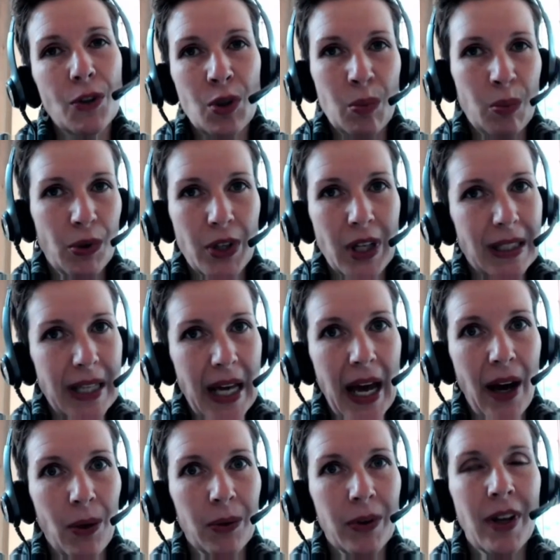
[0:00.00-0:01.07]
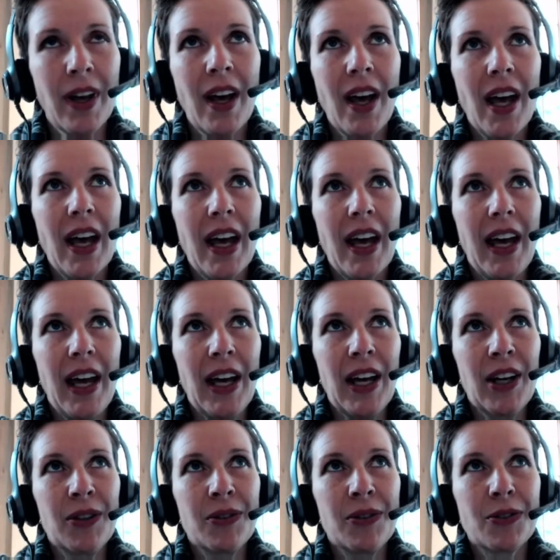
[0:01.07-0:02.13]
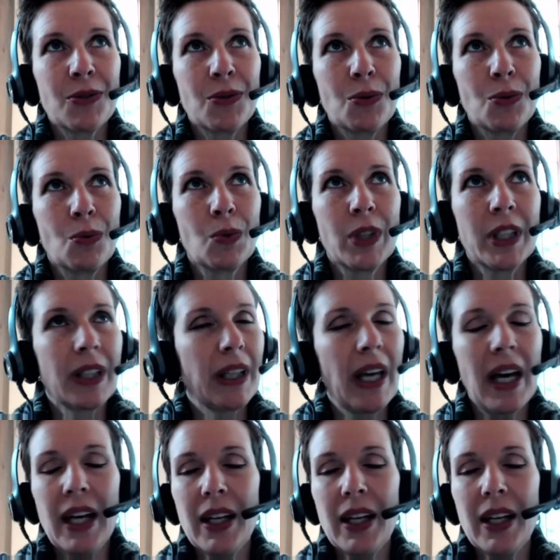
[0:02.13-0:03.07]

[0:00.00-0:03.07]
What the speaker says: couldn't put it down, and really